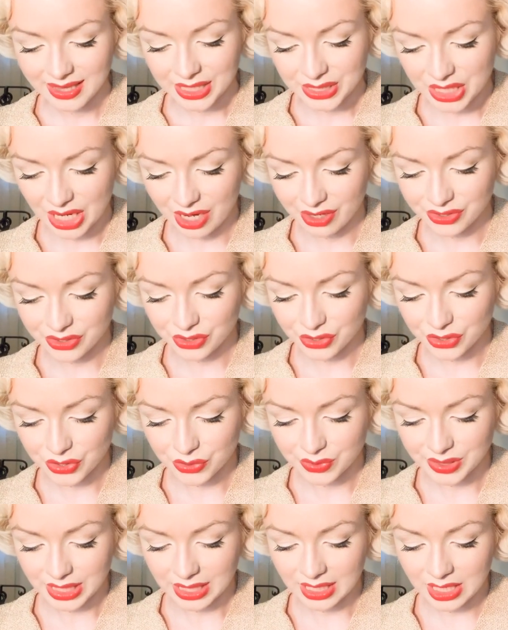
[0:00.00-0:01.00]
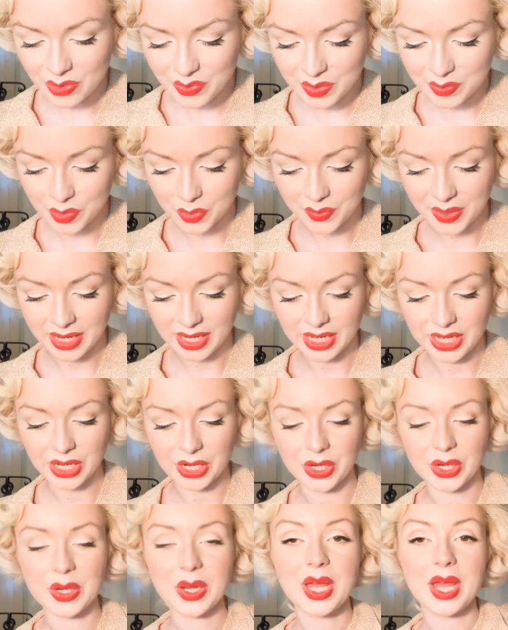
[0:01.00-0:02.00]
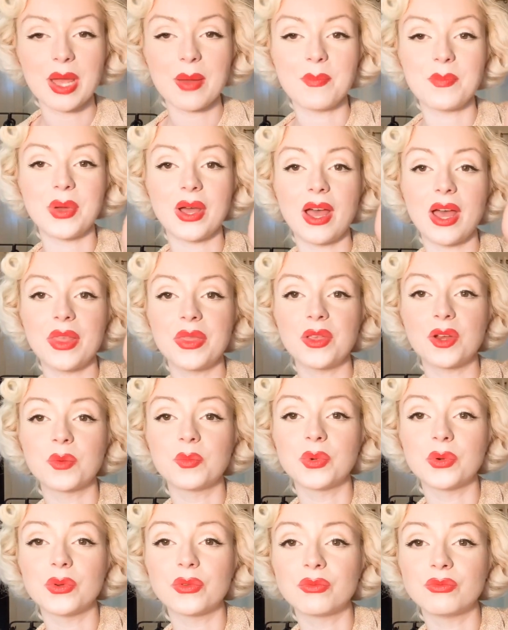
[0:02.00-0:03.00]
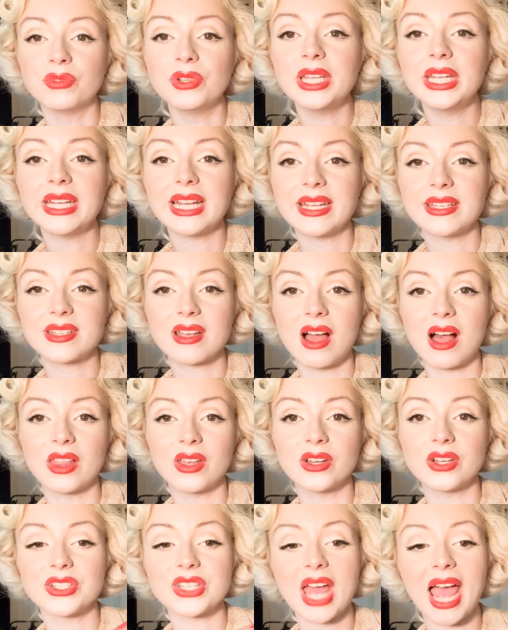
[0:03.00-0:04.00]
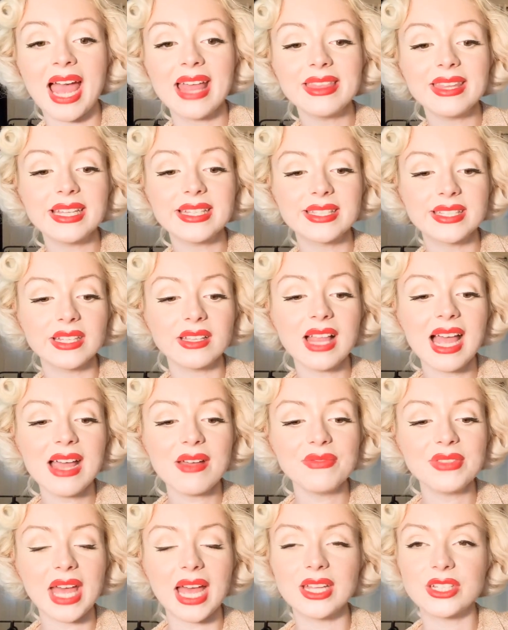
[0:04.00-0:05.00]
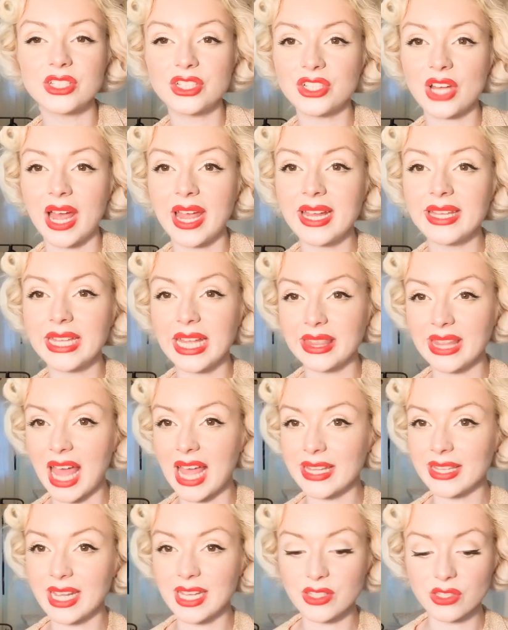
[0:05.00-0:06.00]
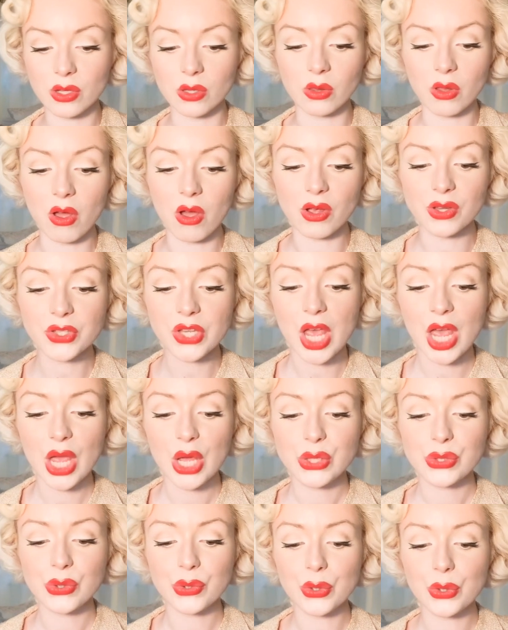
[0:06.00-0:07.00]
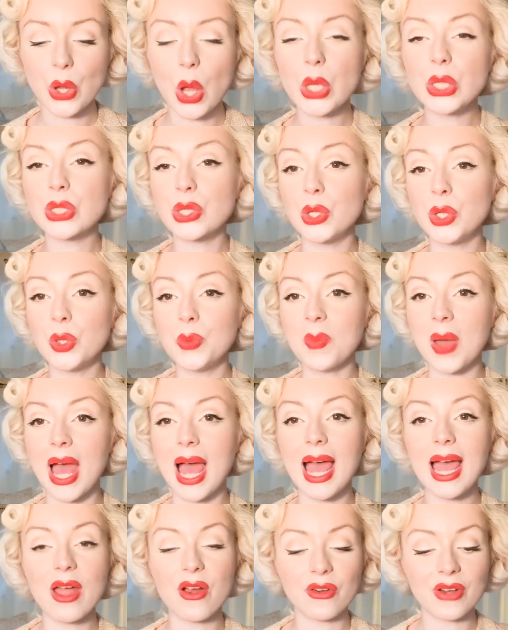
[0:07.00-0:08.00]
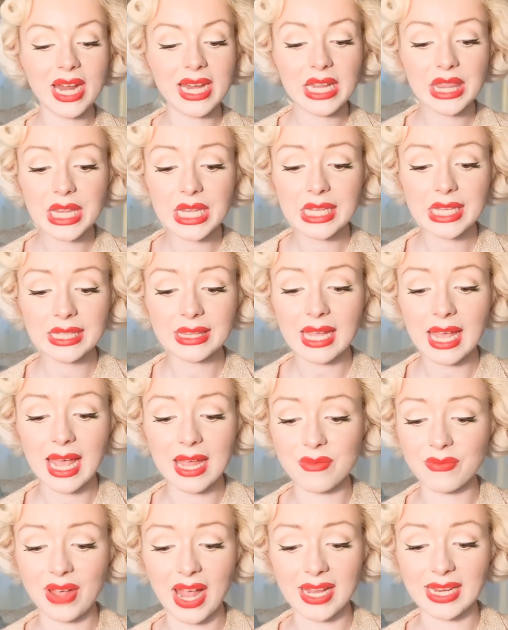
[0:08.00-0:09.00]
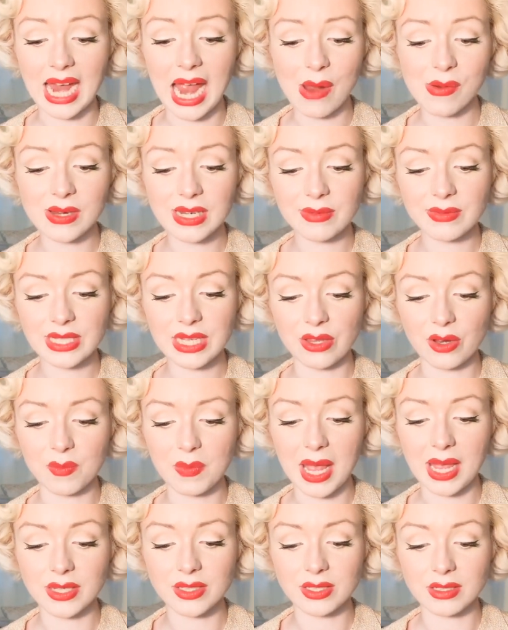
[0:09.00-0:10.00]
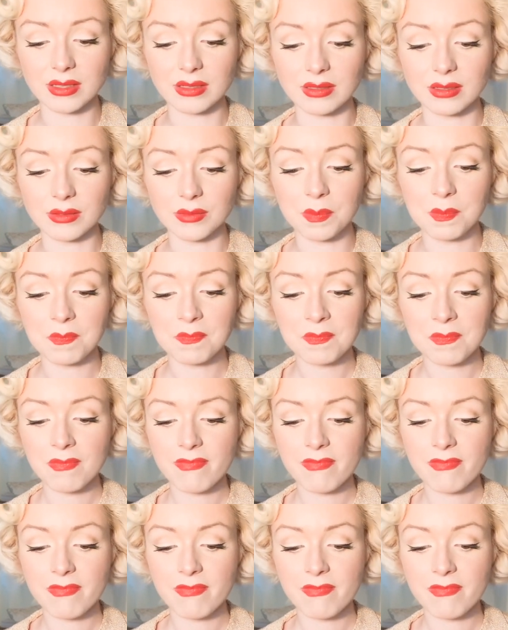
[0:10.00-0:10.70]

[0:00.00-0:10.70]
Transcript: the Cherries in the Snow is a little bit more pinkier, but they're both really nice colors and they still have that shine, like that nice gloss. So they're not too matte or anything like that. In fact, I don't even say they're matte at all.